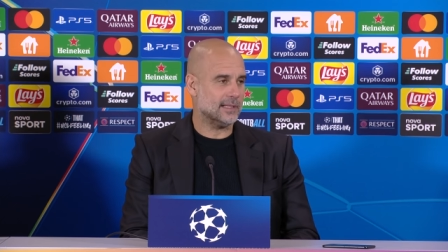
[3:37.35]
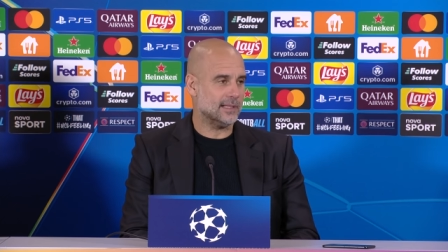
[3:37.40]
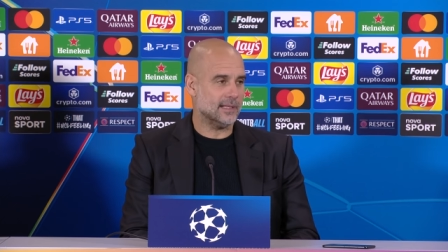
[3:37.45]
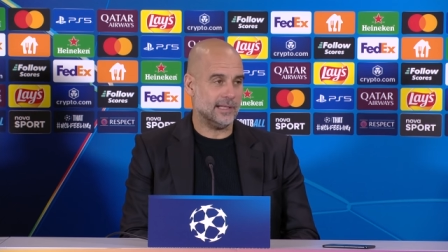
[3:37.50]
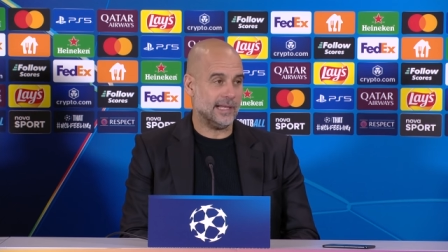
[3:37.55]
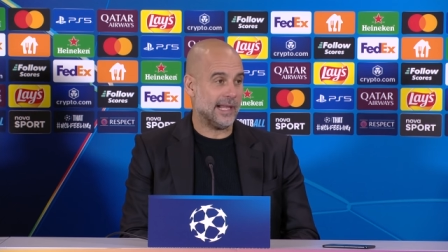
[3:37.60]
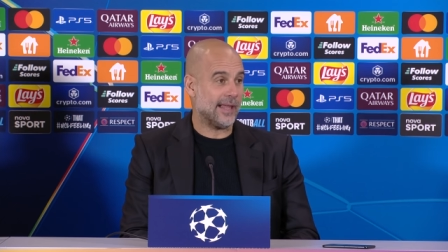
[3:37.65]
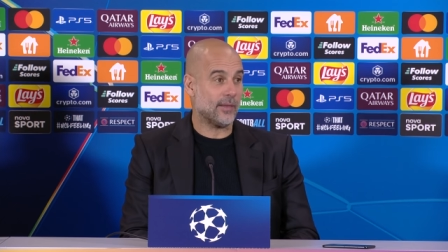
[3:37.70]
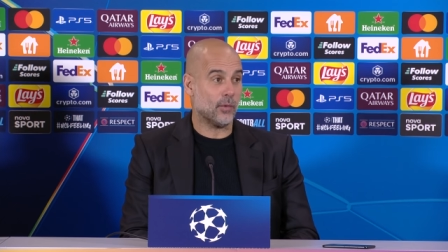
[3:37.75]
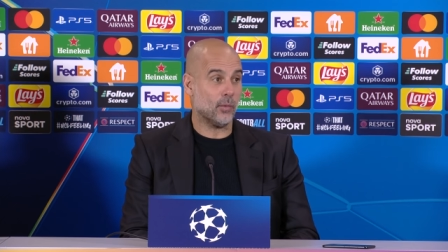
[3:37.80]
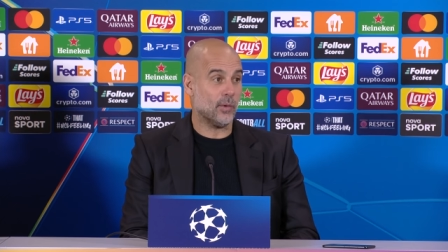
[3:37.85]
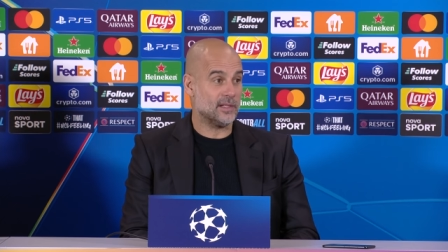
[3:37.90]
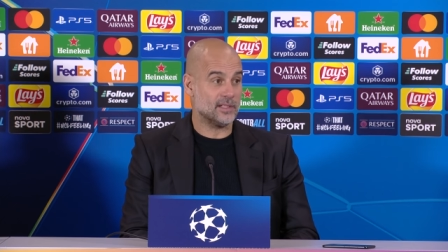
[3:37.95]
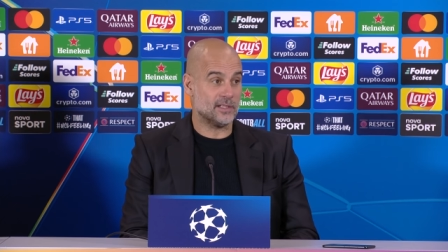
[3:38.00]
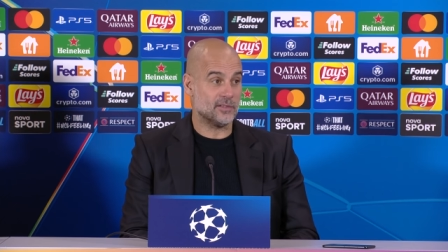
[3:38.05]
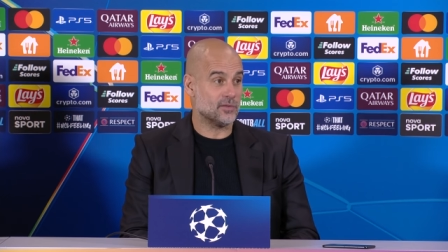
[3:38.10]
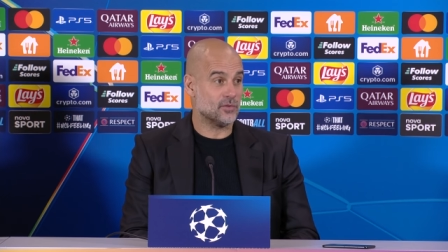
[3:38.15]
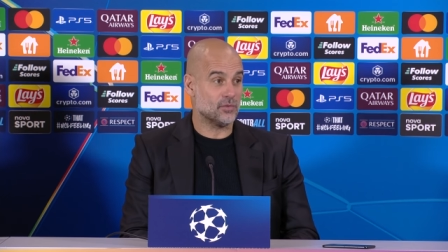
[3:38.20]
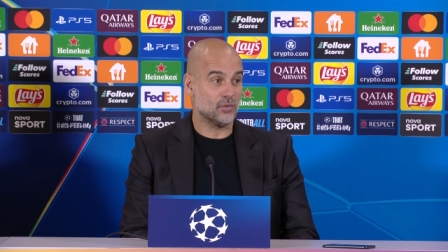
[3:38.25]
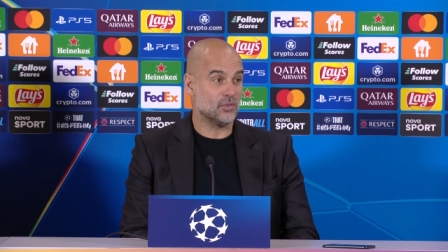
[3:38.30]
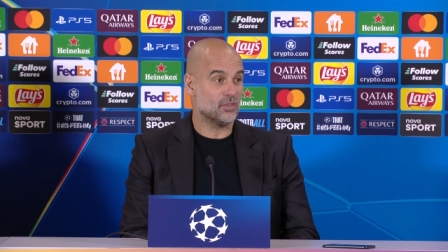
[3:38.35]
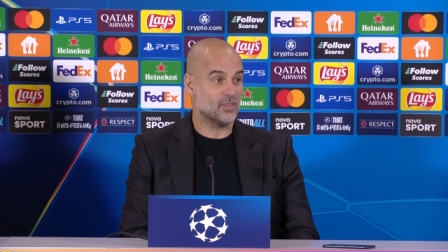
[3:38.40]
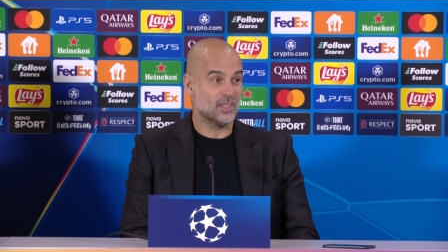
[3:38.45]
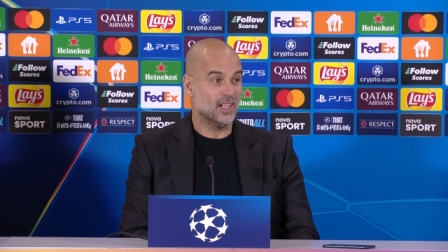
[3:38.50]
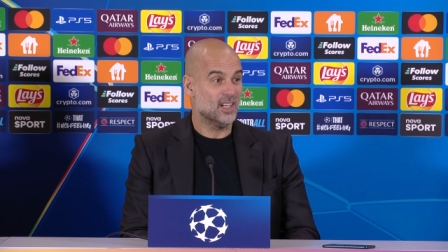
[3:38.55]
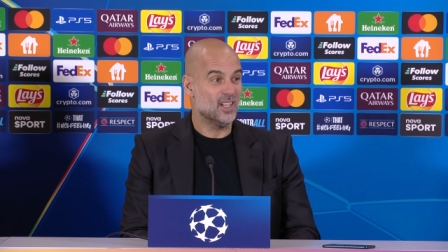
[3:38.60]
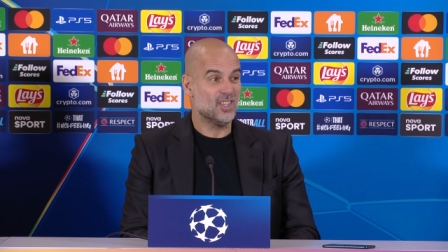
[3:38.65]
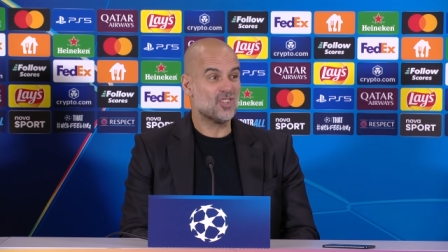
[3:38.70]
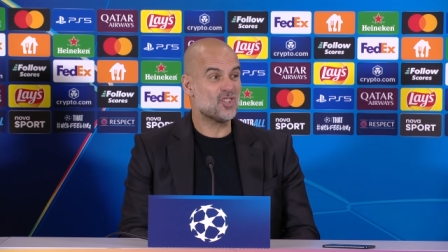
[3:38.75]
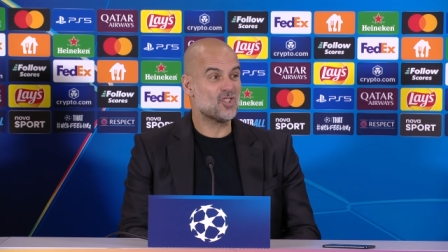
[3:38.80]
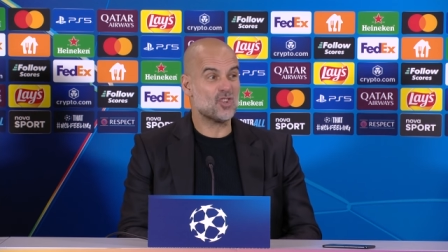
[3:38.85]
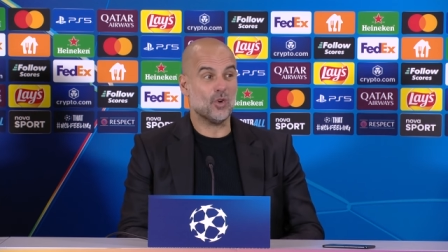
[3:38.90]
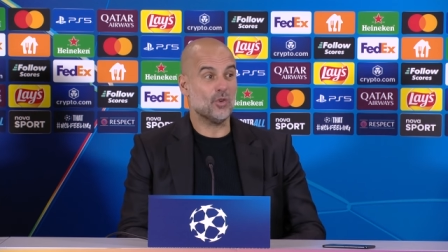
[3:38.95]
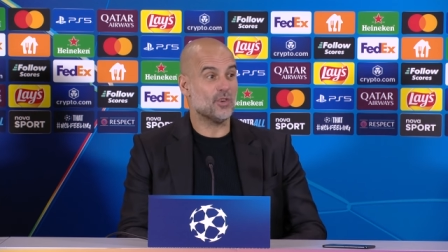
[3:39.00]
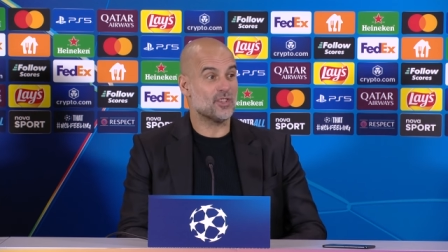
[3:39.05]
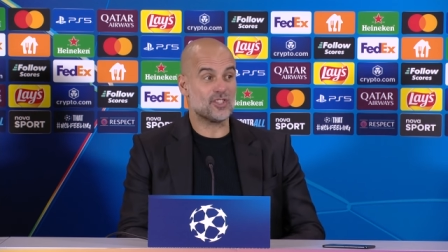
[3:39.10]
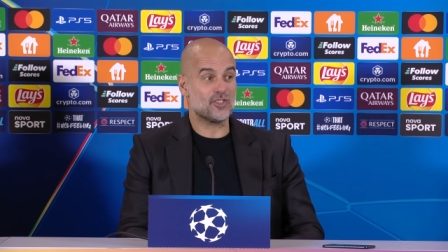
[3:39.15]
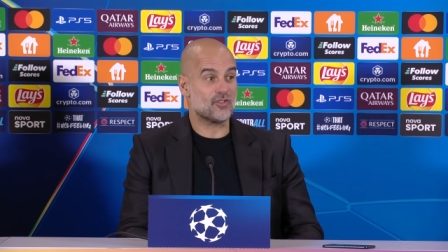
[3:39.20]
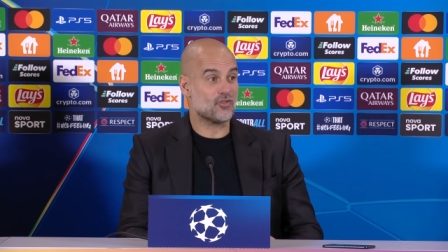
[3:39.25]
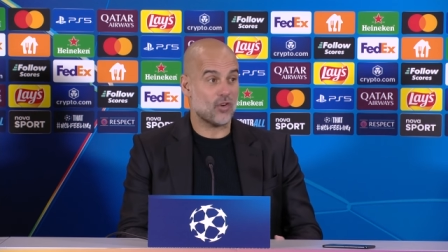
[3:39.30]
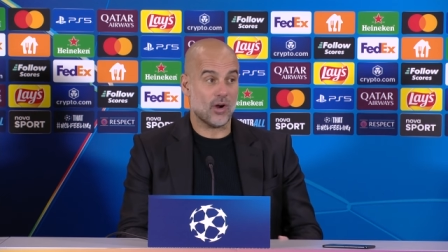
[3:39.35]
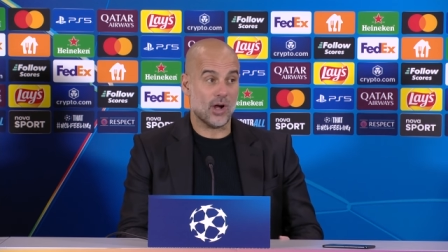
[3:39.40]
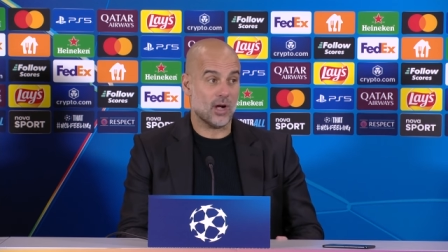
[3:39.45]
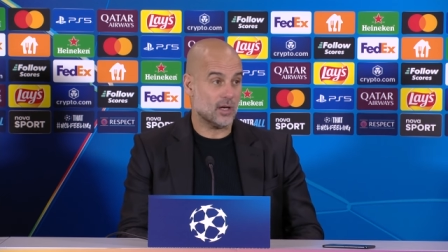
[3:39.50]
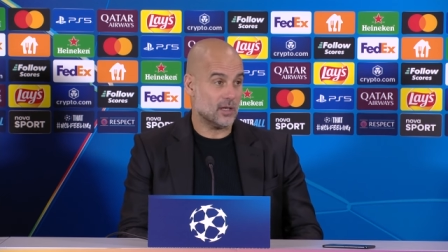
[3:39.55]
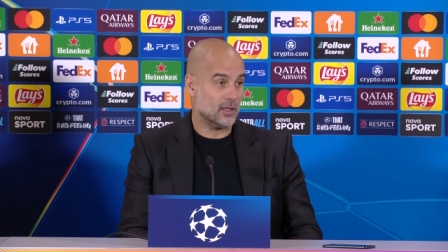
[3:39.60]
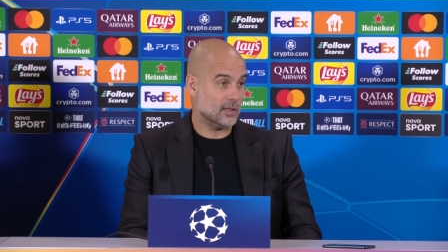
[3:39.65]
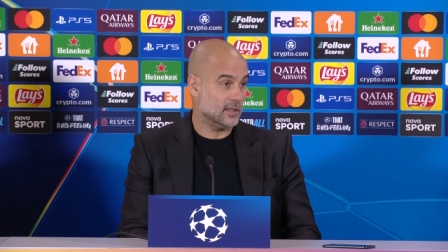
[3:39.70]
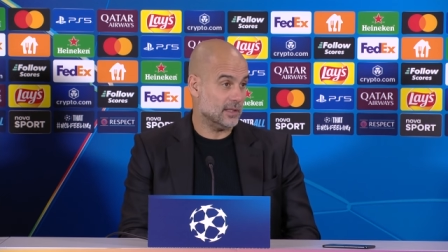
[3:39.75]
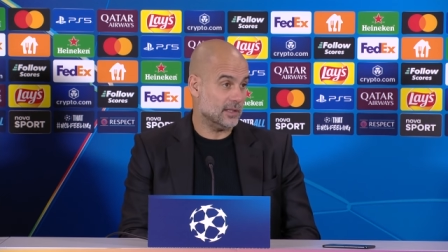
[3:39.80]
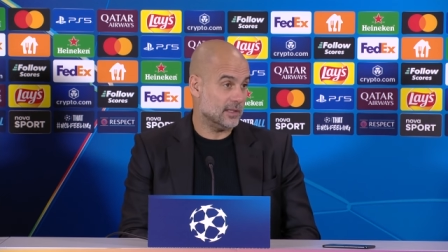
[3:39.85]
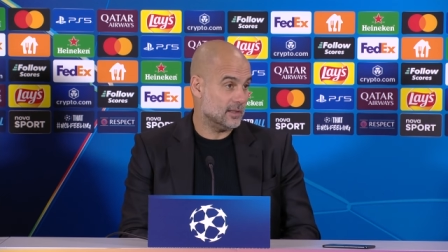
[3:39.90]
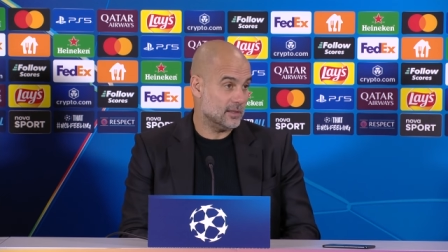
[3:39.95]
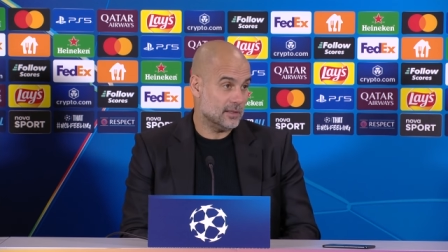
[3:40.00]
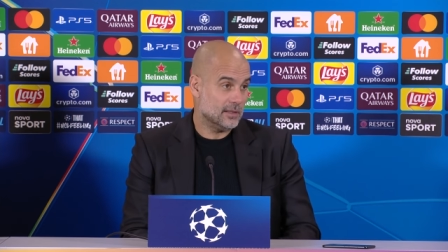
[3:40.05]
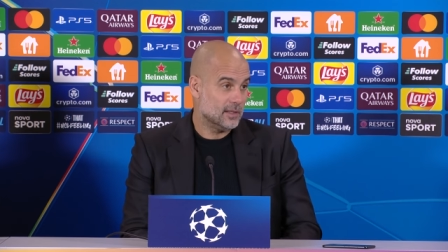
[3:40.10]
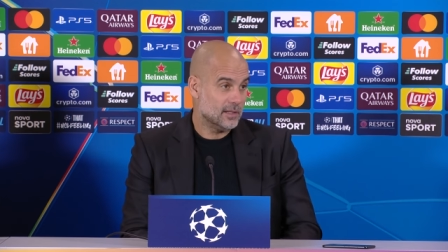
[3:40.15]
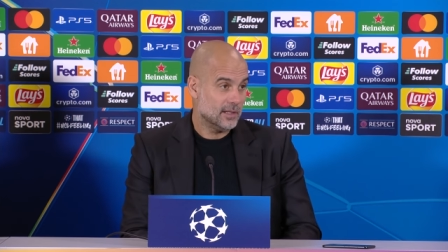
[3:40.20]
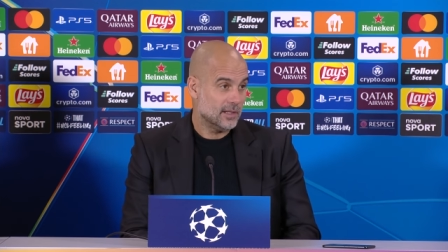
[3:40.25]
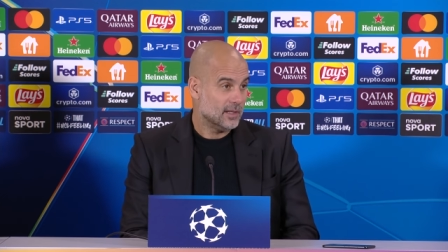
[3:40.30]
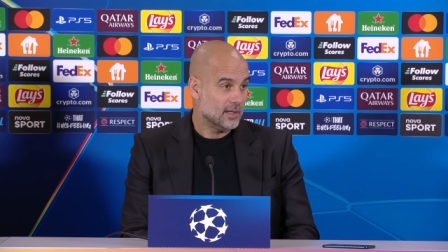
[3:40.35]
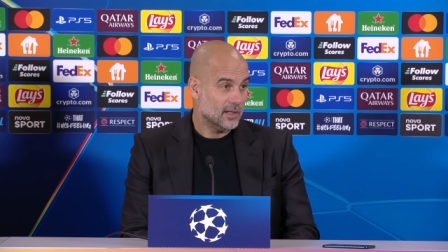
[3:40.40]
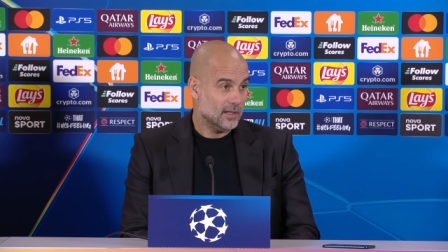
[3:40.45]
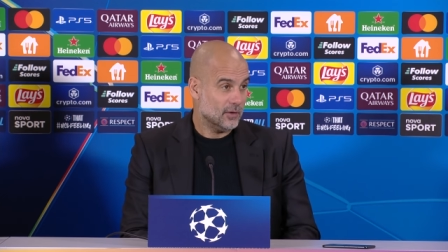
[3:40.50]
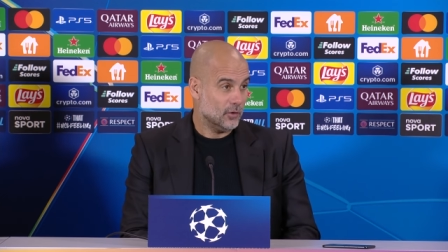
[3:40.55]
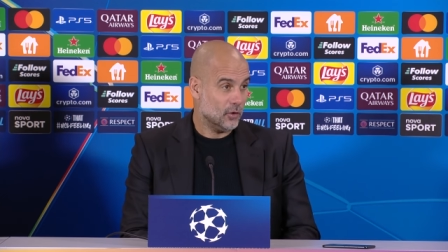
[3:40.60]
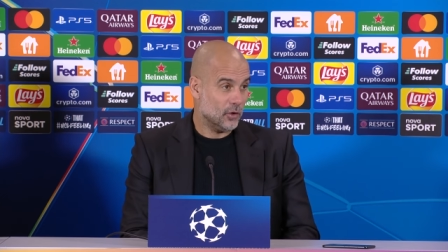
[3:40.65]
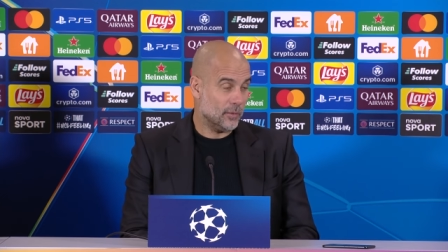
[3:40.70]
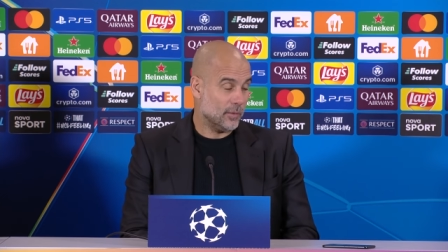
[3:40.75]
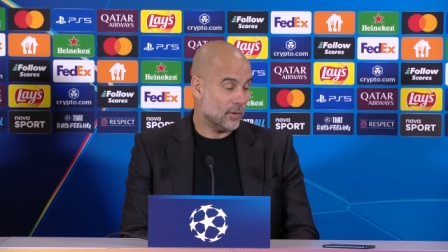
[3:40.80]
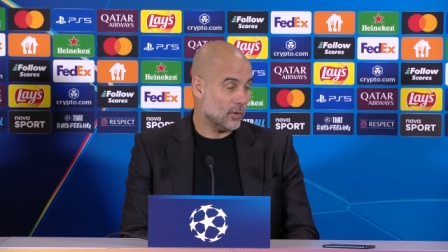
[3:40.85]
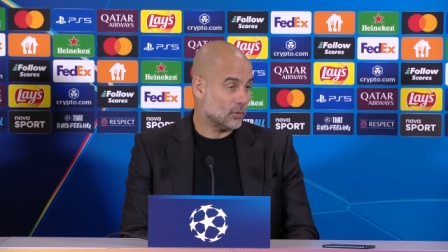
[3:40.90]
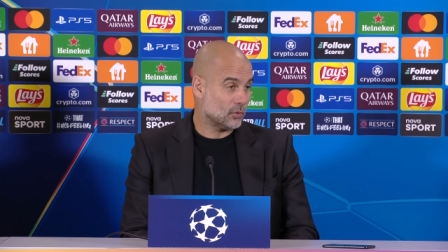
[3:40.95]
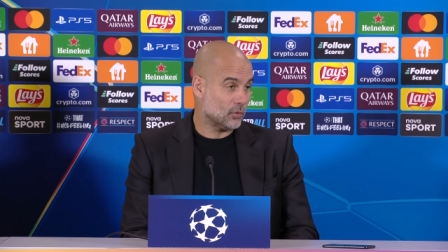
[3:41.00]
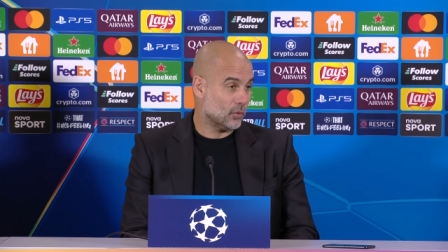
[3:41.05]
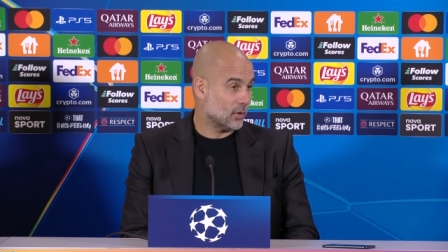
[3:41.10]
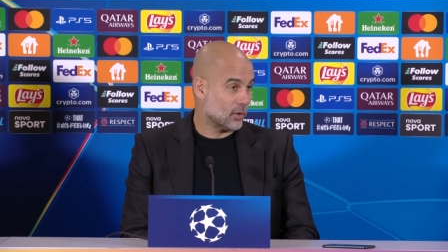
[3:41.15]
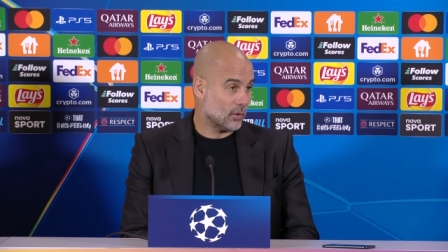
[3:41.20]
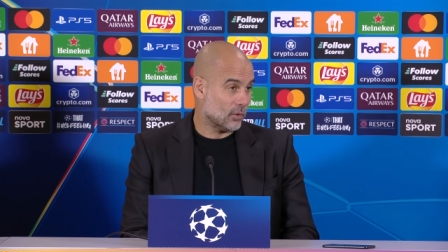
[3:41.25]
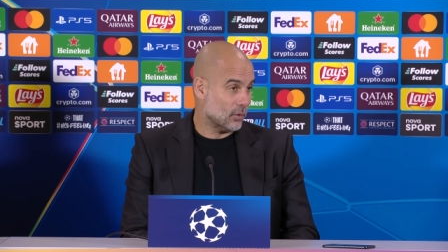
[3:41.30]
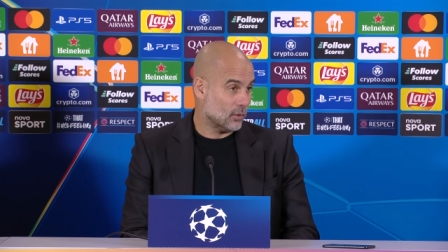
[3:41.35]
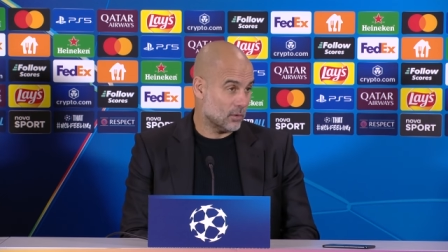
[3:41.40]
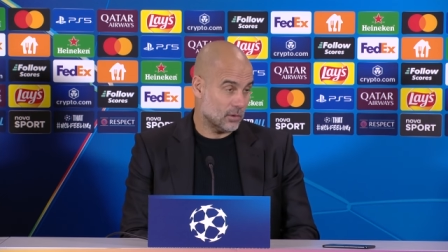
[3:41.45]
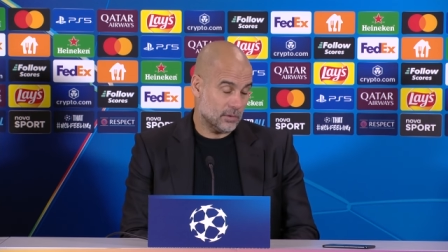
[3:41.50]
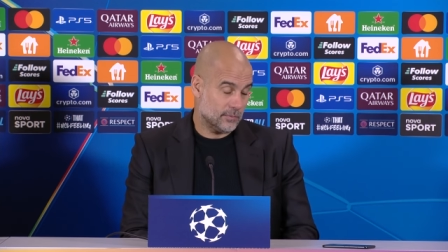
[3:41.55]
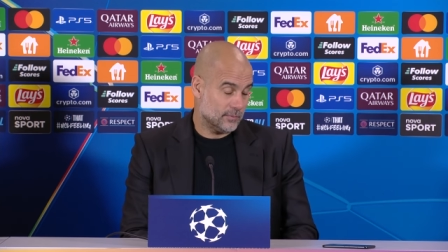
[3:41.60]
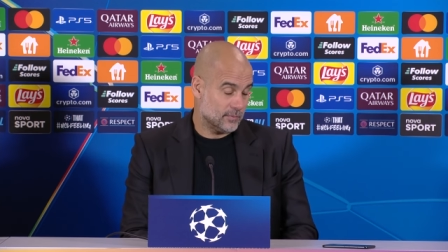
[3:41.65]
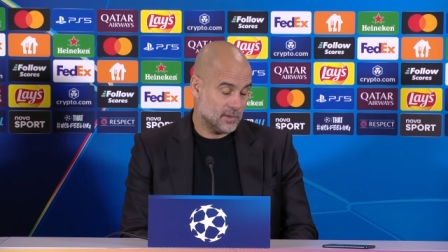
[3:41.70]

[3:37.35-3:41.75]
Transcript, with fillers: and the other ones should so strong and not even go to the goal.